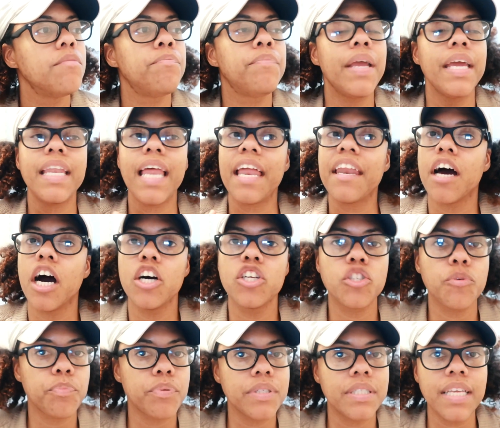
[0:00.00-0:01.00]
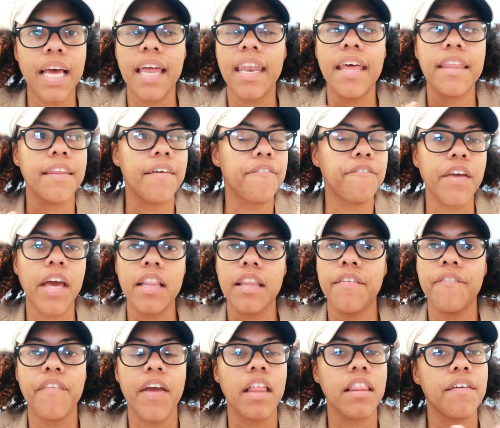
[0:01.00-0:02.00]
being at 100% and then
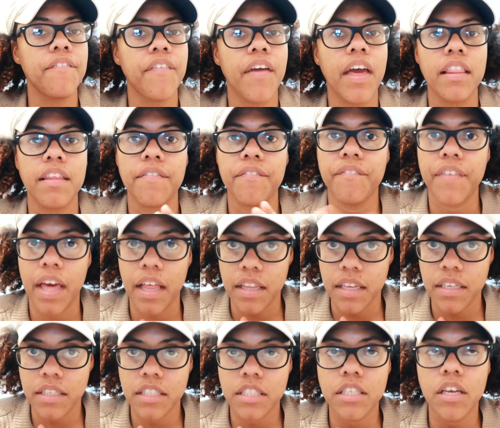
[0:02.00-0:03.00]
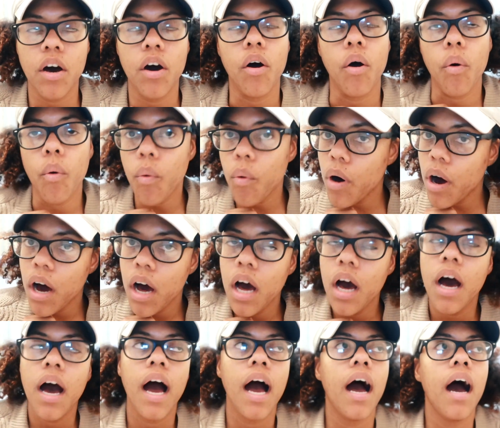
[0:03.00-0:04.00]
failing. So,
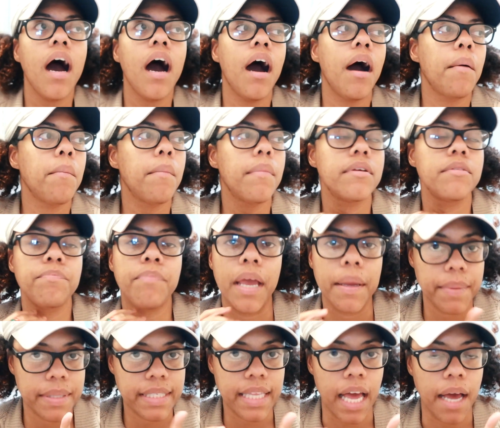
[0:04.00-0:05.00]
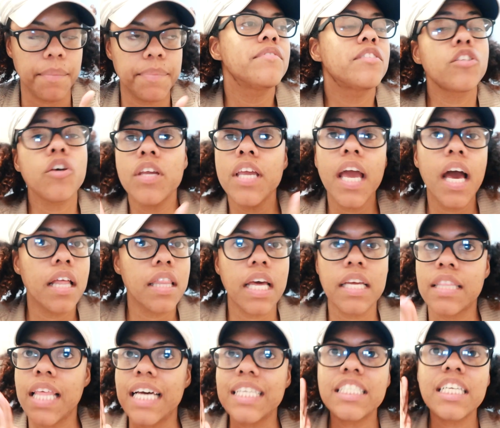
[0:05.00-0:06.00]
baby step. So yeah,
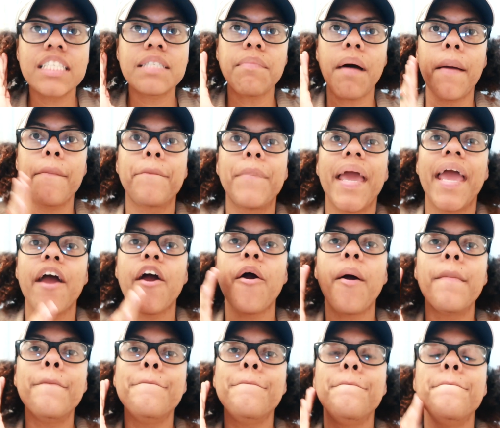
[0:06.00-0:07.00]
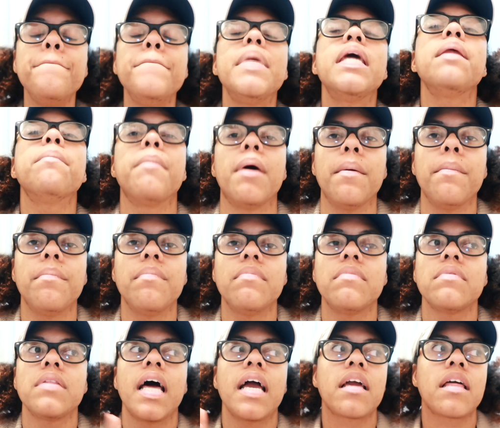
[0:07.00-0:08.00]
like that's just my bare minimum.
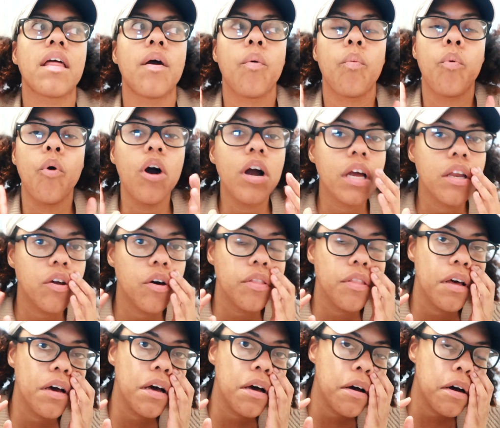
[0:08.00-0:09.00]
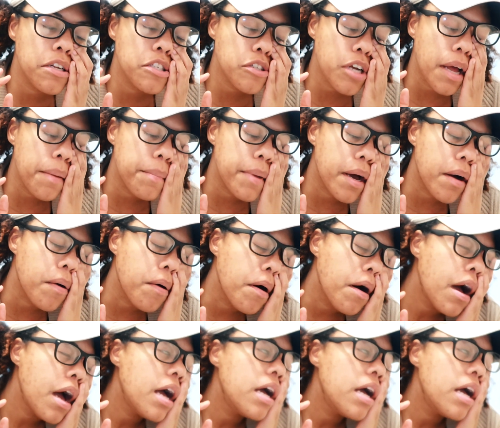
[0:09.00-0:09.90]
Like walking on the treadmill.